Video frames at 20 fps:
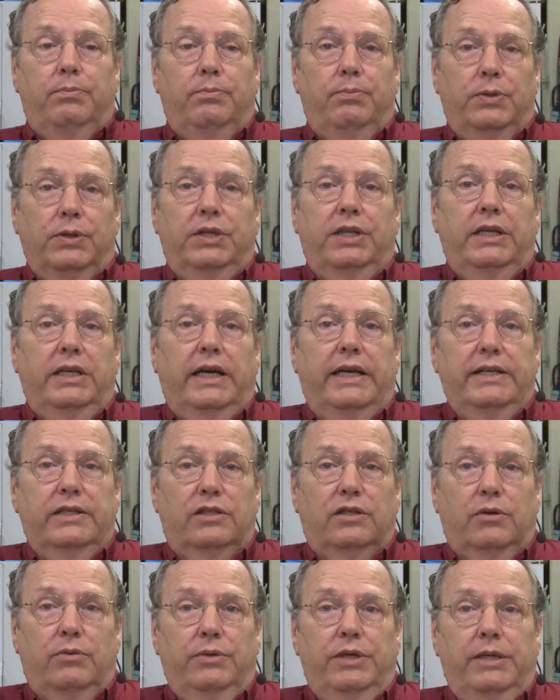put the
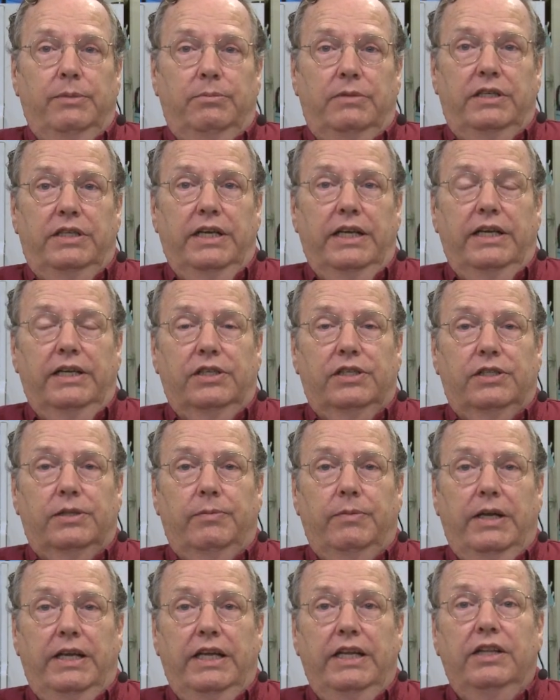ice cream dish
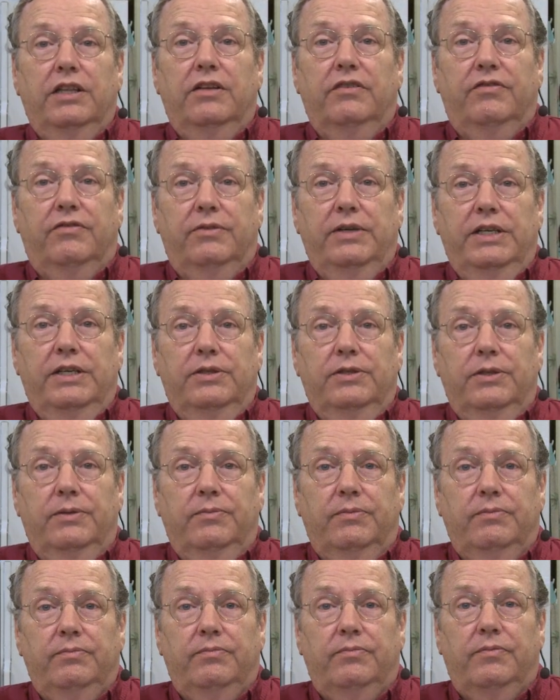in the freezer
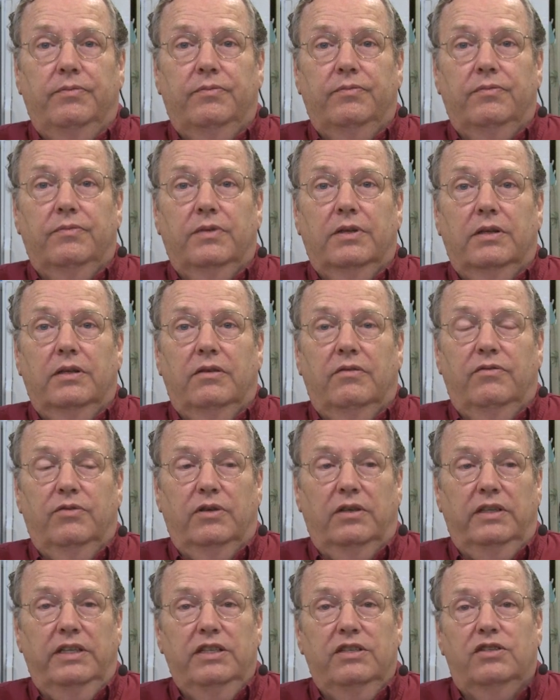
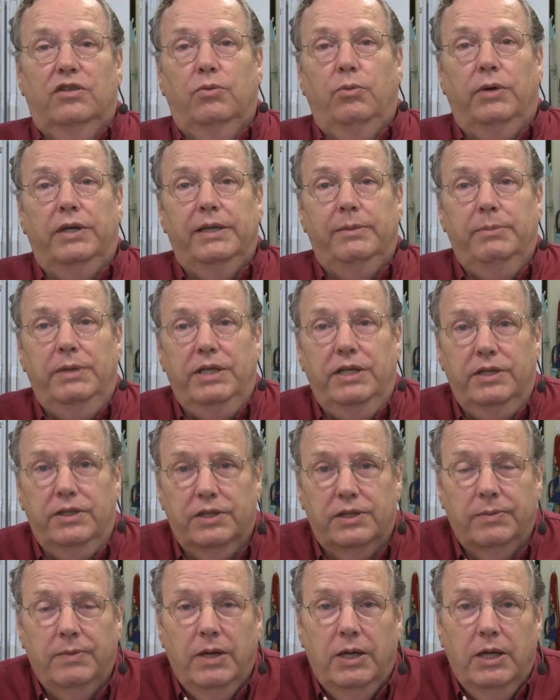for at least 20
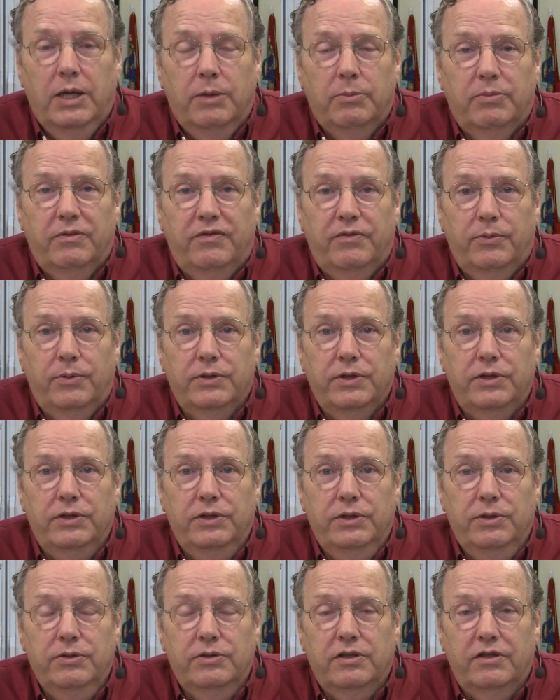minutes before you
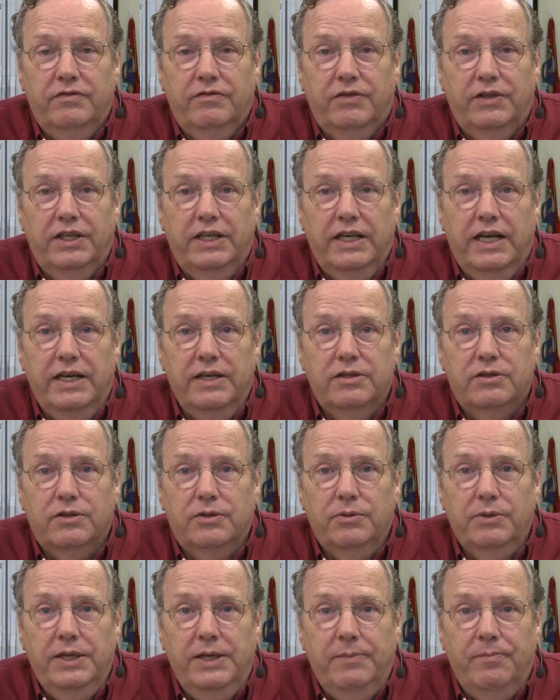use it for the ice
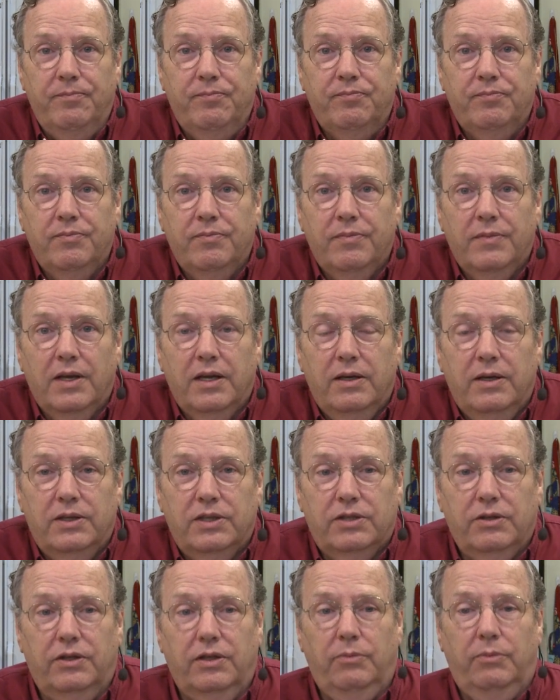cream,
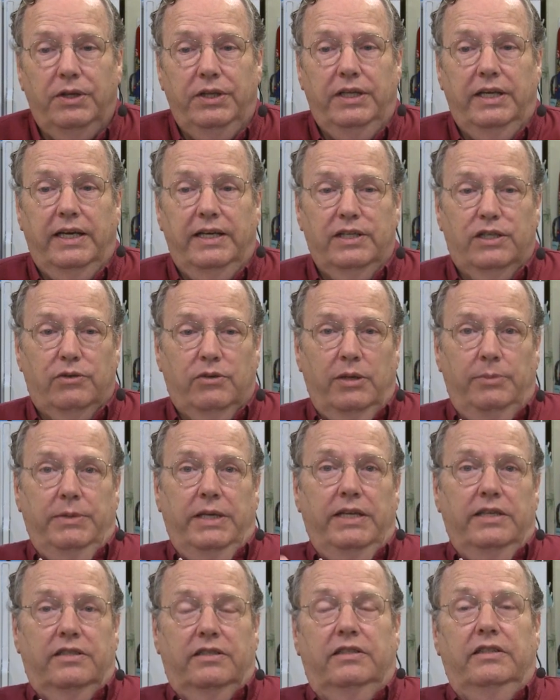so that when the ice cream
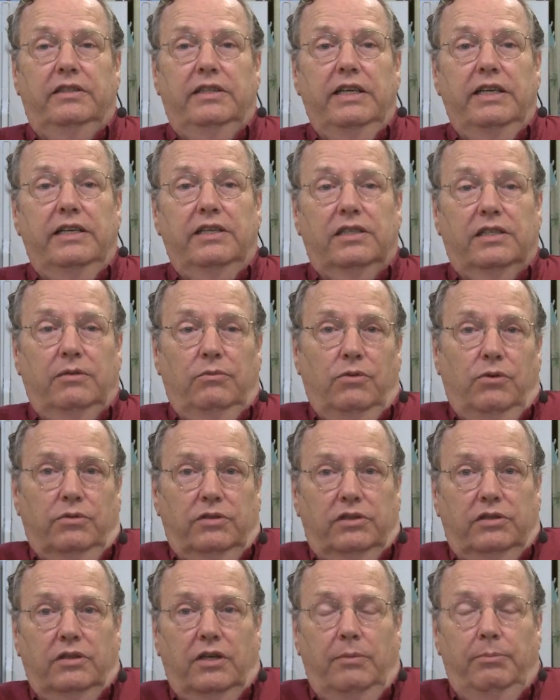hits the dish, it won't
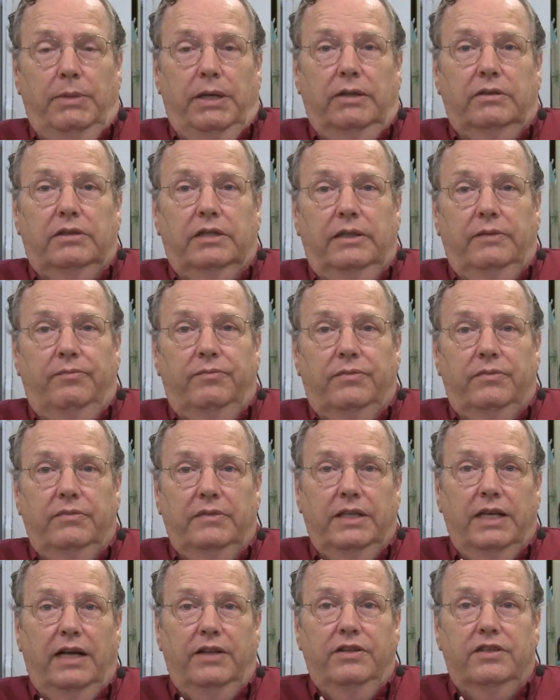start melting
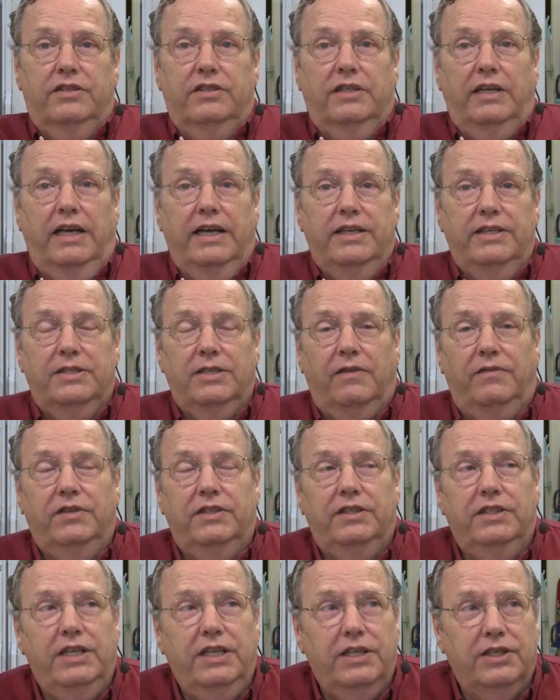down the sides of the
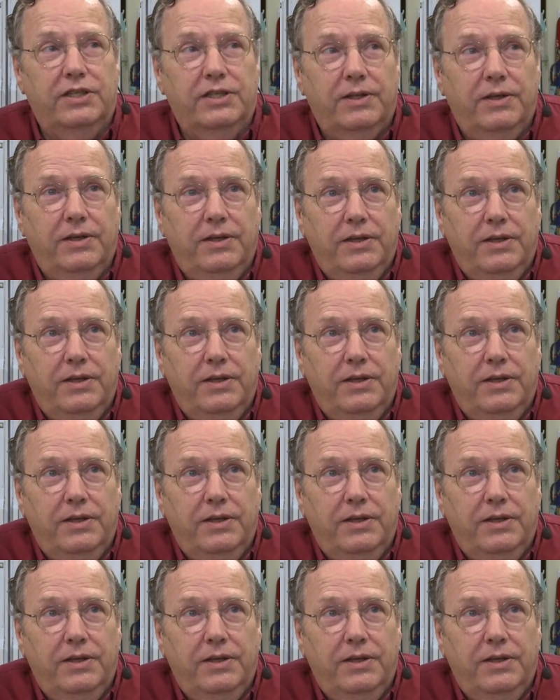dish.